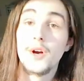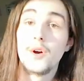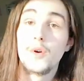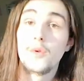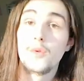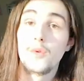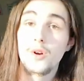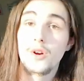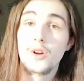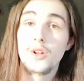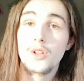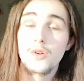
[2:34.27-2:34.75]

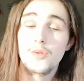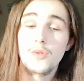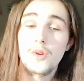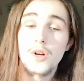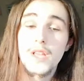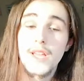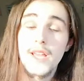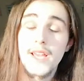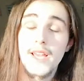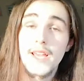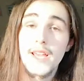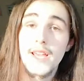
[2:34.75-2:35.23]
we're going to
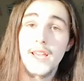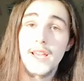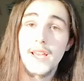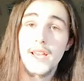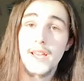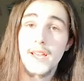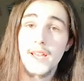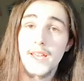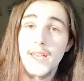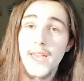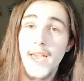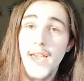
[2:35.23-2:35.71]
want
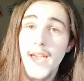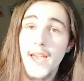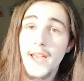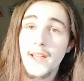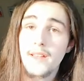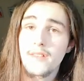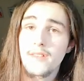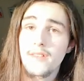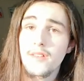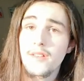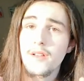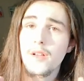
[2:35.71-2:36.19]
to
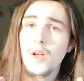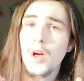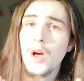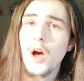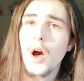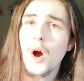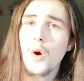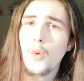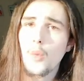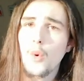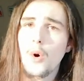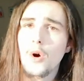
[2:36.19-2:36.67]
get
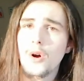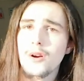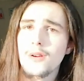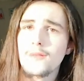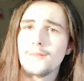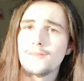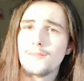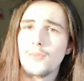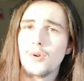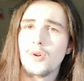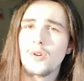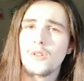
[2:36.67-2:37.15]
a
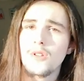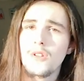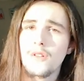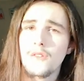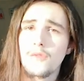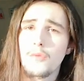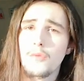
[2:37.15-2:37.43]
warm bowl of